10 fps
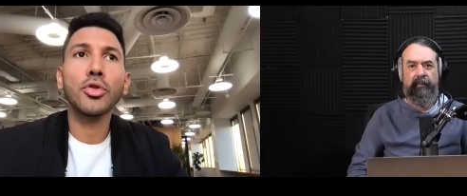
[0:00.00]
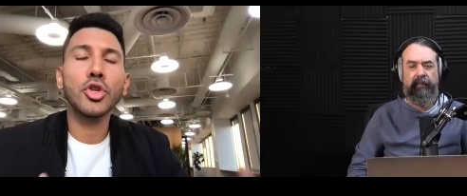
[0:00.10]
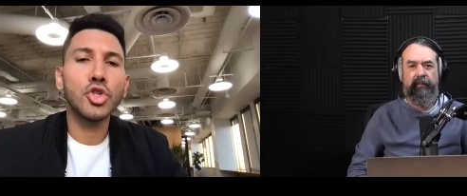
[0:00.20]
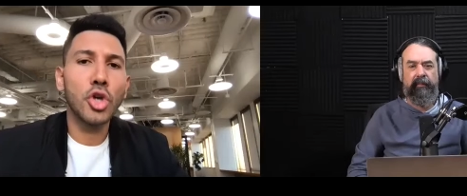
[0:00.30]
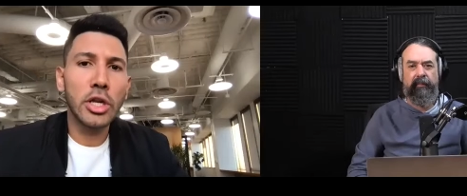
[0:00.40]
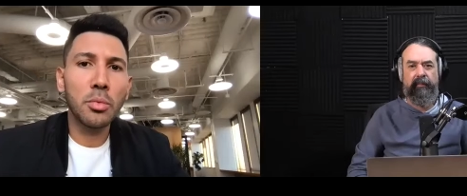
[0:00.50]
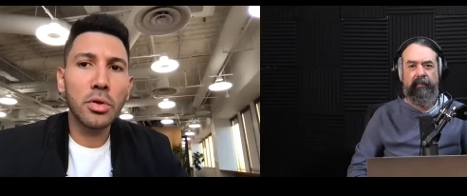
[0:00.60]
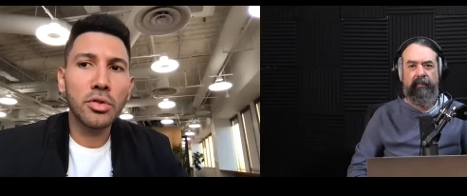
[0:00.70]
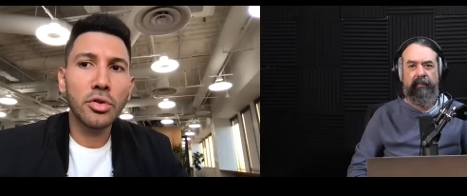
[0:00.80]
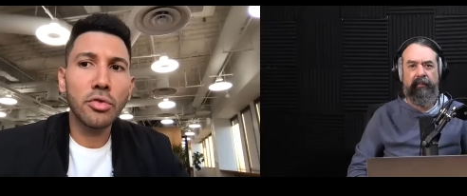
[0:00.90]
Speaker 1: on the journey
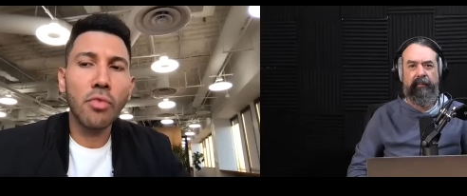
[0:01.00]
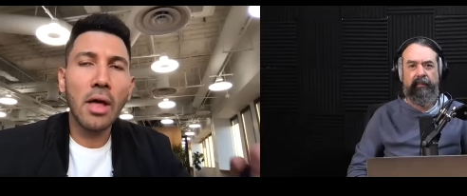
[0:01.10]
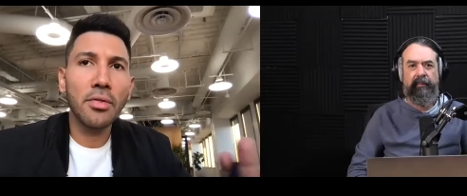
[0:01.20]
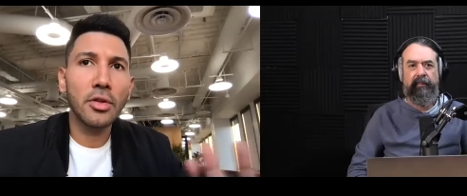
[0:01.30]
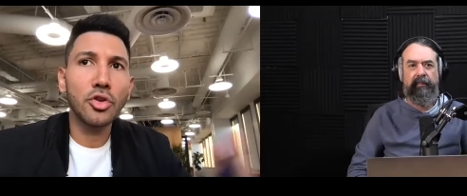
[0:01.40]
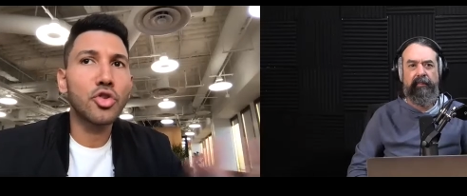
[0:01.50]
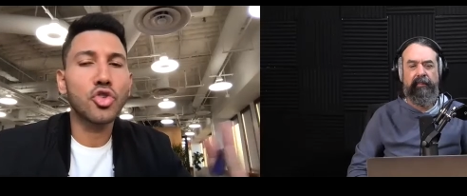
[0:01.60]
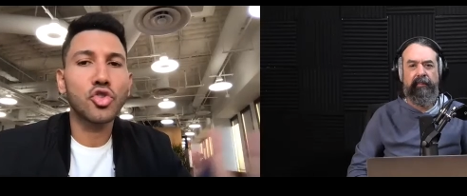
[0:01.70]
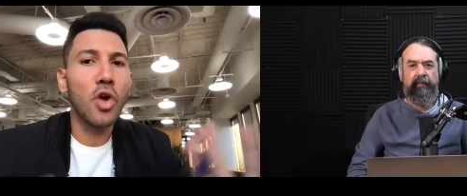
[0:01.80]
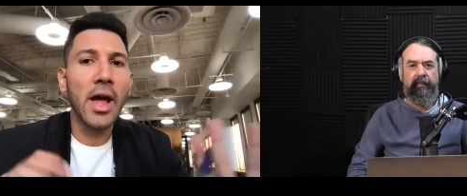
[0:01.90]
with you rather than you
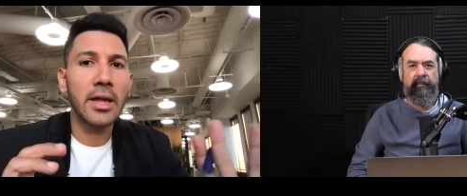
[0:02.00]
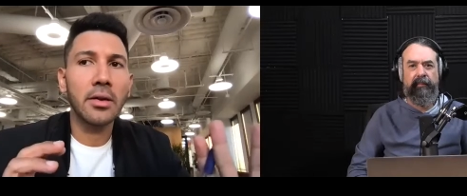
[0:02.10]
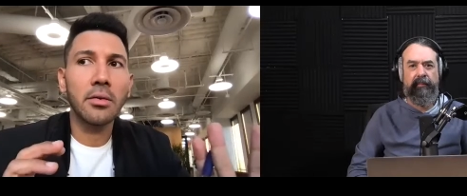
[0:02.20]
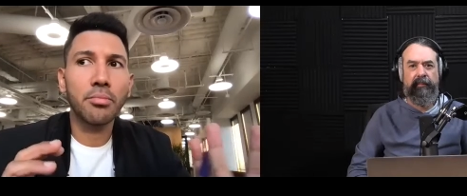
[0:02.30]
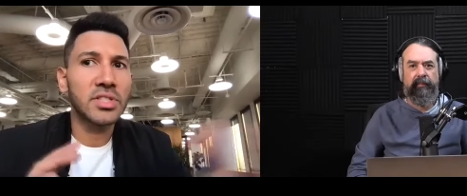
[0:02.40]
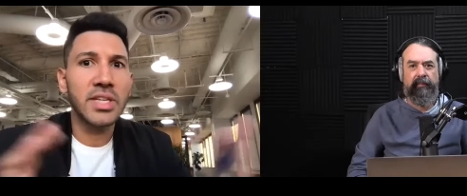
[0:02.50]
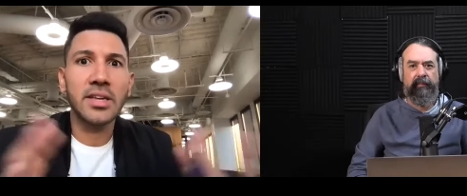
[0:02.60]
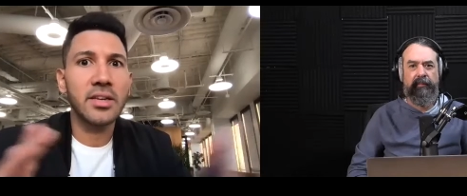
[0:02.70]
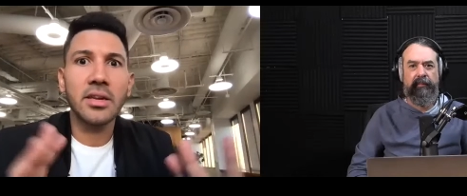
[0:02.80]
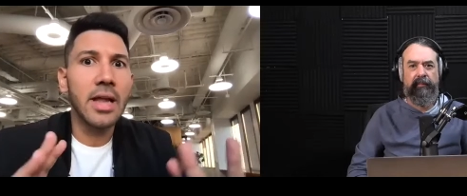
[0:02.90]
just try and
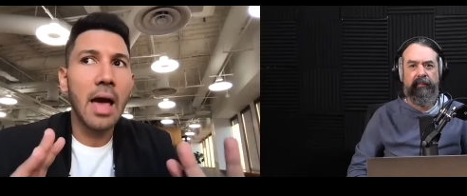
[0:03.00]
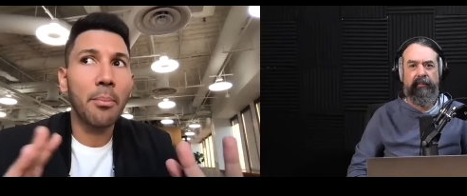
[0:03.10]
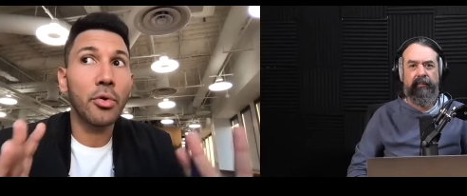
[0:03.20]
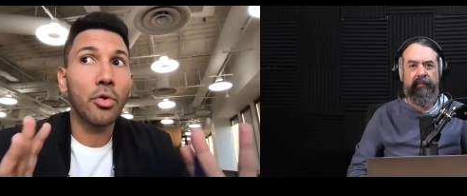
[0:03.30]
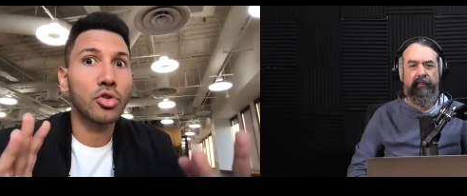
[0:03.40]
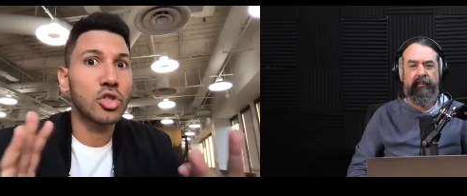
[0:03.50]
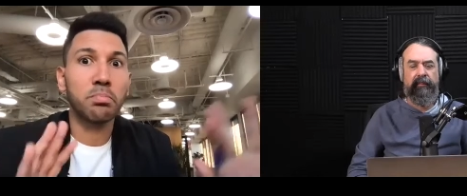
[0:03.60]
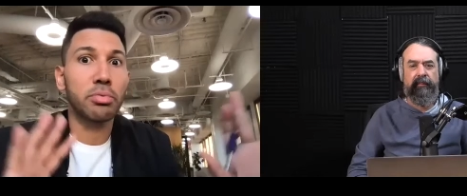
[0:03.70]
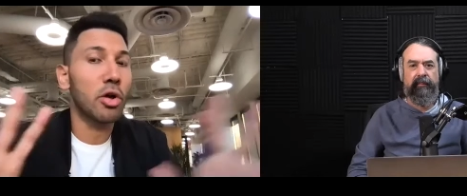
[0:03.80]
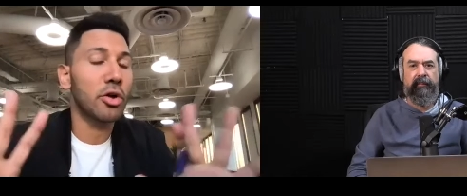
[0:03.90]
pretend it didn't happen or
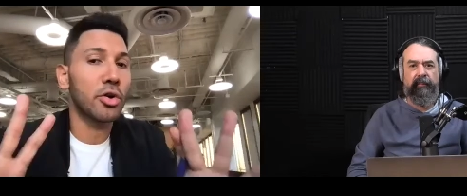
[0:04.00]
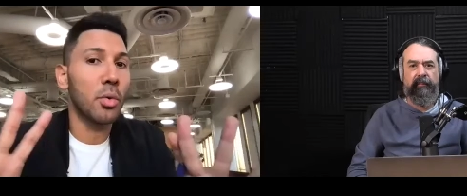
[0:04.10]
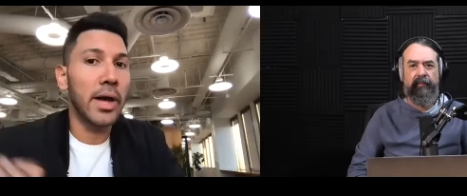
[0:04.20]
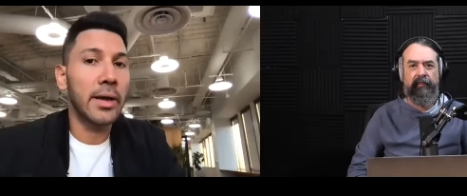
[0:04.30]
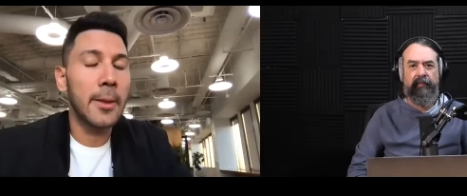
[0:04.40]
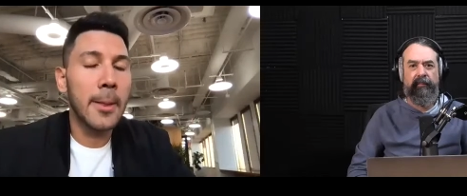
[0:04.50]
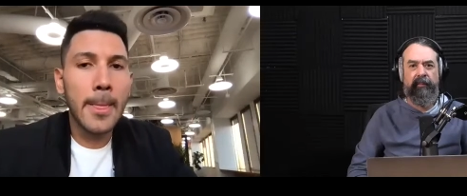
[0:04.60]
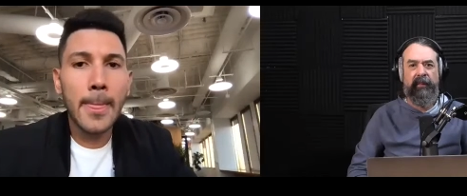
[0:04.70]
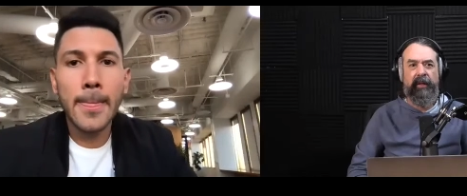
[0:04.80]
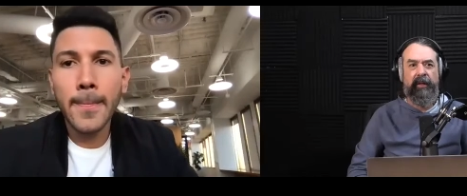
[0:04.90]
just block it away.
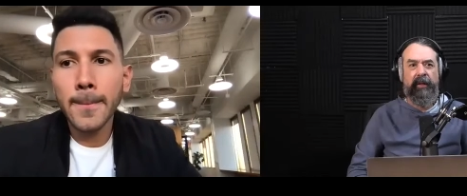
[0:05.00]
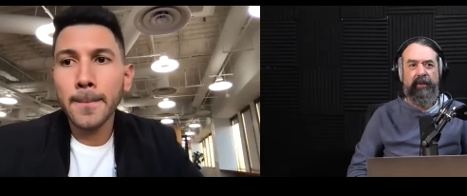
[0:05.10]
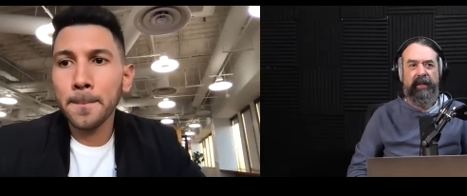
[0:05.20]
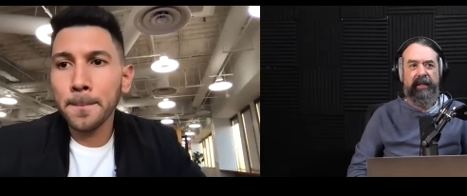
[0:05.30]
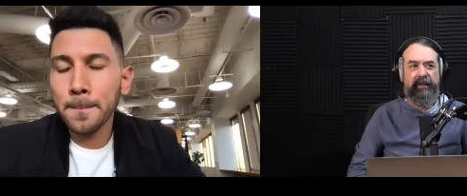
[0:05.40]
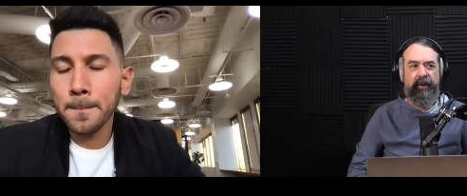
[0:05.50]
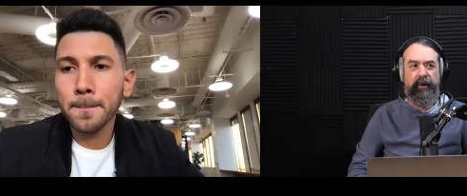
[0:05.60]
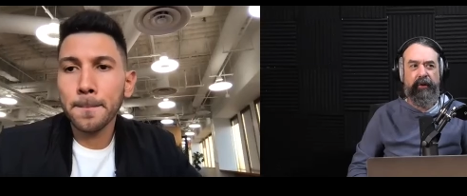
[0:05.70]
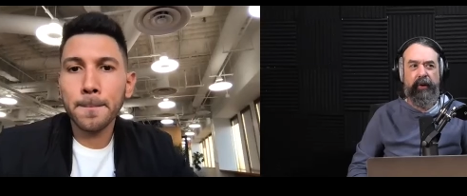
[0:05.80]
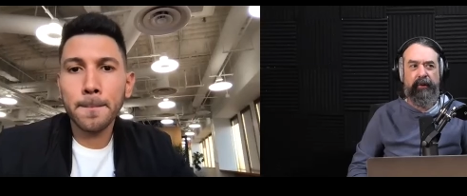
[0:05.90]
Speaker 2: JDS,
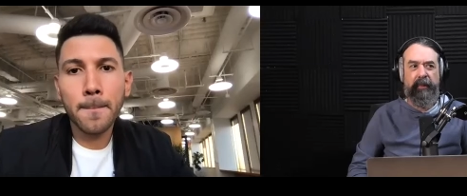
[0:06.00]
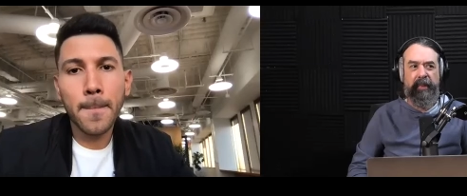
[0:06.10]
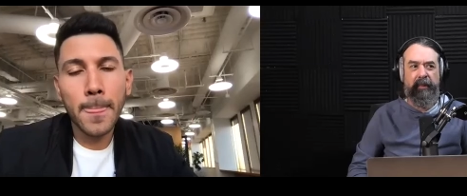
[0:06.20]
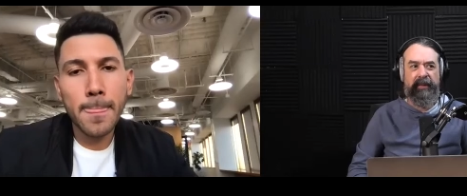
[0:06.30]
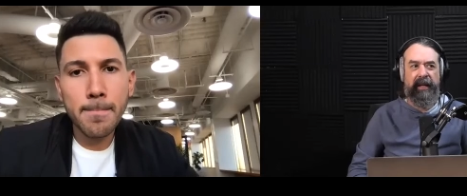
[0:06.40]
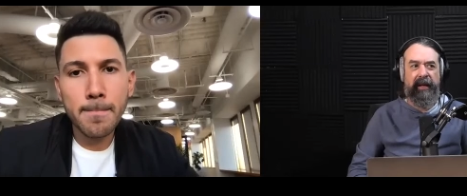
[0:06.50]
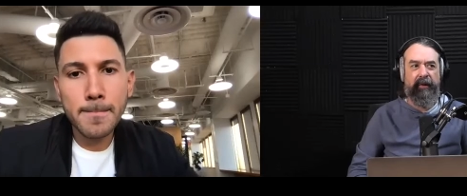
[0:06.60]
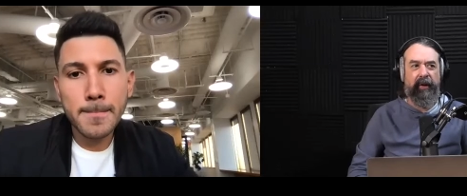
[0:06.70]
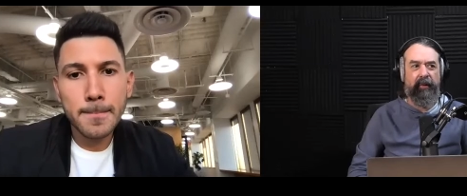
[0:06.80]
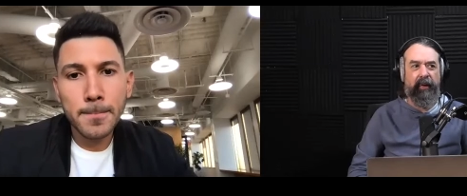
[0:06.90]
you, you hear some people say that,
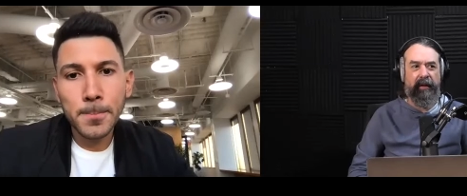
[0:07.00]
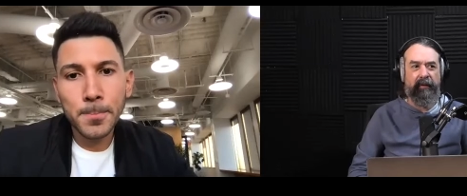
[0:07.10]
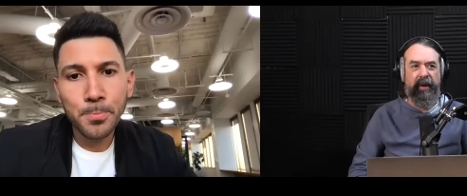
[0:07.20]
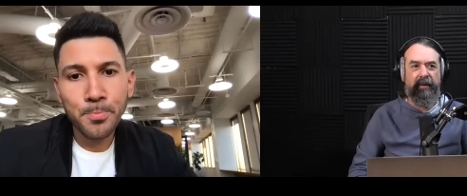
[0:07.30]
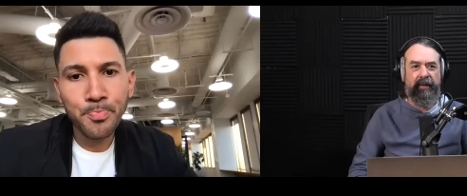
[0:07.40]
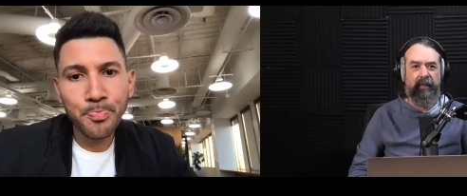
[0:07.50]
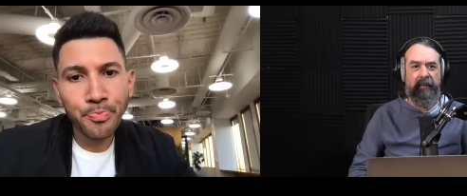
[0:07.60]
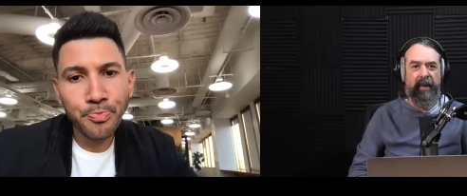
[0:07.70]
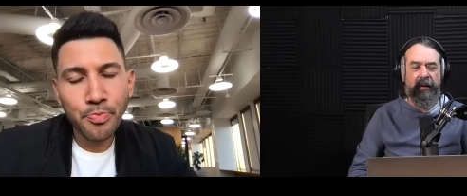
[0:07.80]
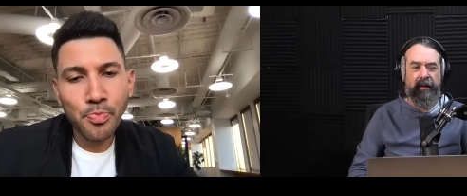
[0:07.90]
you know, like you have someone
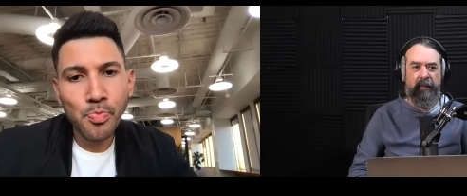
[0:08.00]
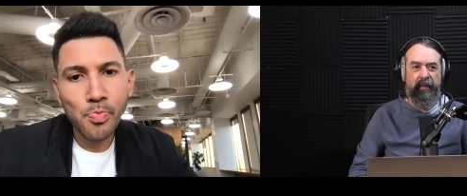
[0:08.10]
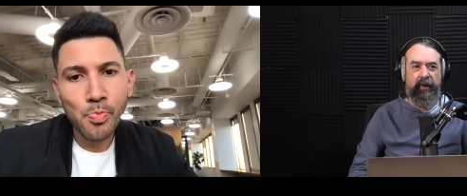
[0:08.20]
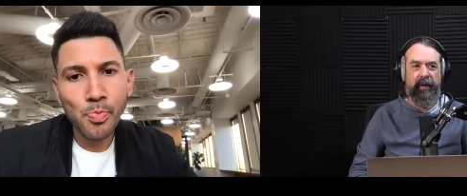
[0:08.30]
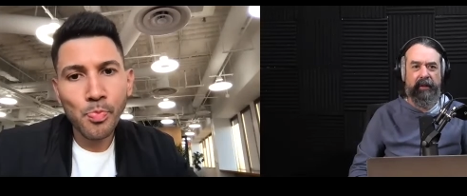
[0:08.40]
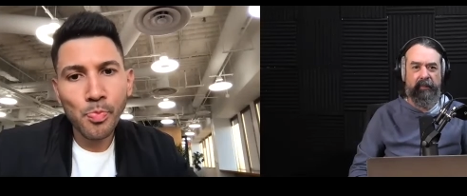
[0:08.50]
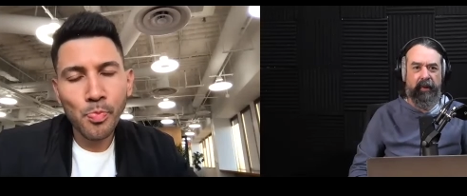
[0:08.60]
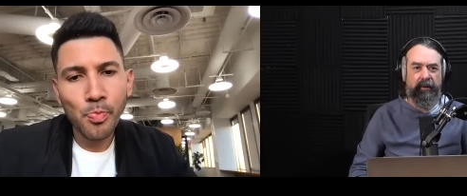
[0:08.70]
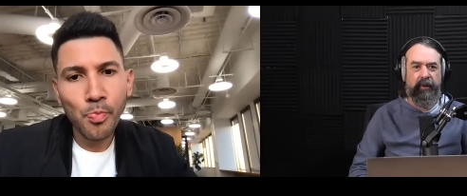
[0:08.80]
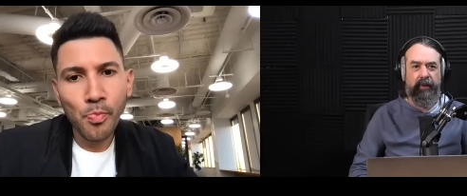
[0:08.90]
to make a comment on a LinkedIn
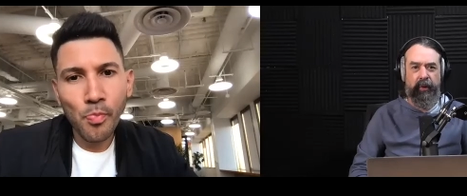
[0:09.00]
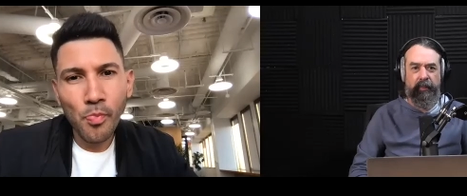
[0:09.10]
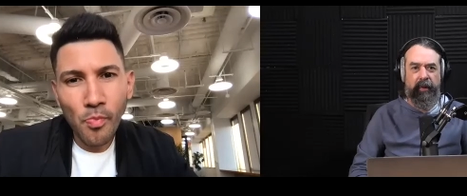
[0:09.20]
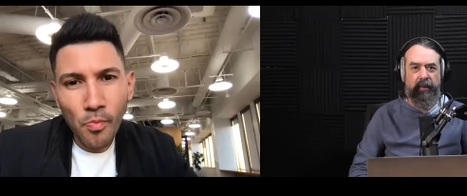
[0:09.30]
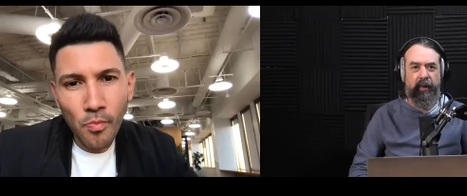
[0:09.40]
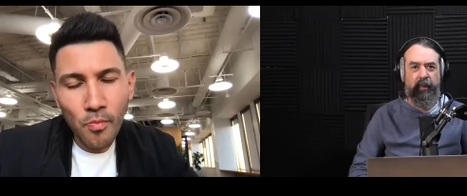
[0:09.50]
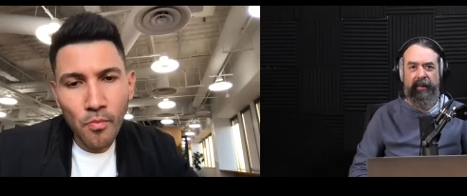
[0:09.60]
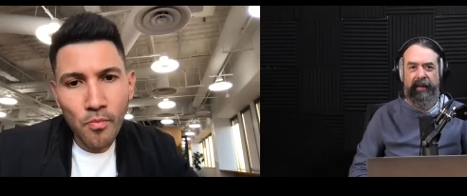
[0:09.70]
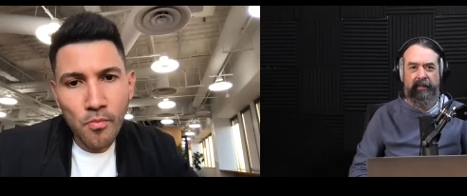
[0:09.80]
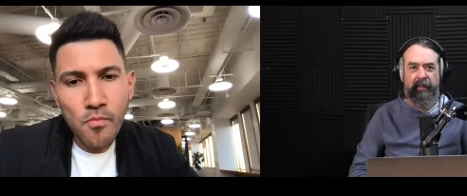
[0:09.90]
post, a YouTube post, or
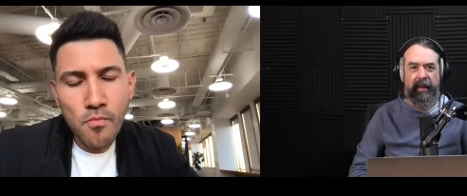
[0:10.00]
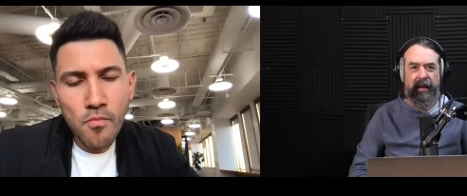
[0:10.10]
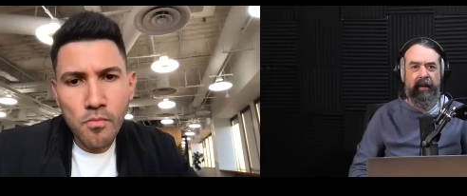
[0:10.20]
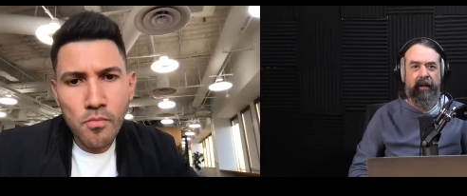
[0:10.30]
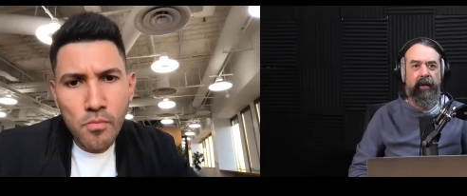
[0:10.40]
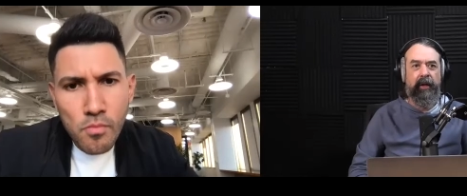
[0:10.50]
what it case be that